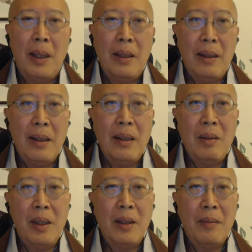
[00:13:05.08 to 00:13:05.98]
by her
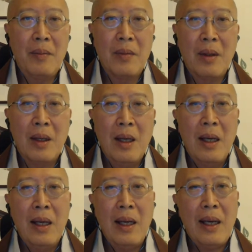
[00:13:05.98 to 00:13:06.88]
enemy,
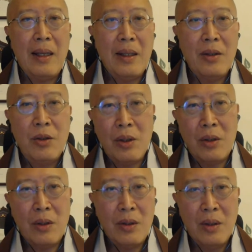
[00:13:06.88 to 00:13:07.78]
and then
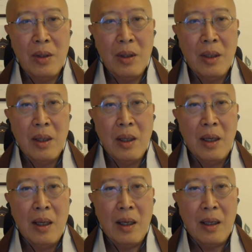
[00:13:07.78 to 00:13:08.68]
she's
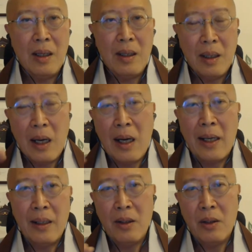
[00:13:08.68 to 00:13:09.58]

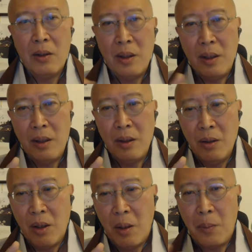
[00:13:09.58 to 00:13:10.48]
lying on the
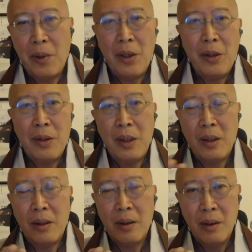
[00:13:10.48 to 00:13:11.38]

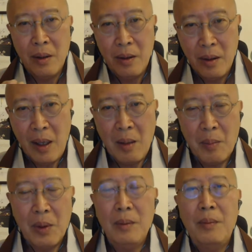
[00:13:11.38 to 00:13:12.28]
operating
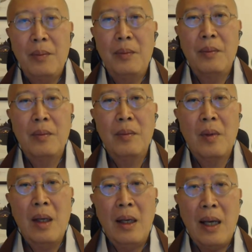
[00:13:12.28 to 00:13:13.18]
table,
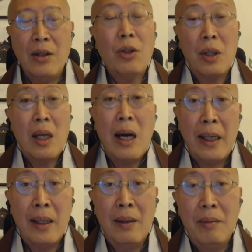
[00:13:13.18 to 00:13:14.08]
and she's
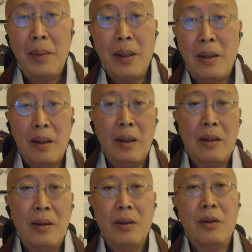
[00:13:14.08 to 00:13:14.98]
dying.
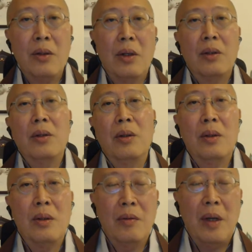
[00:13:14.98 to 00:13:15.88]
Basically, she's not going
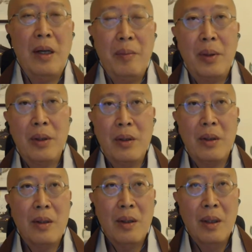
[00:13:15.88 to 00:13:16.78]
to survive
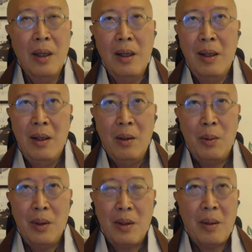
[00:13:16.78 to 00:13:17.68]
because this
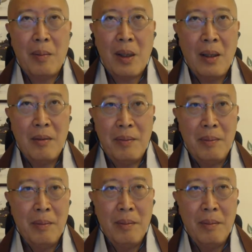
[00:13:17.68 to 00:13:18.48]
was some kind of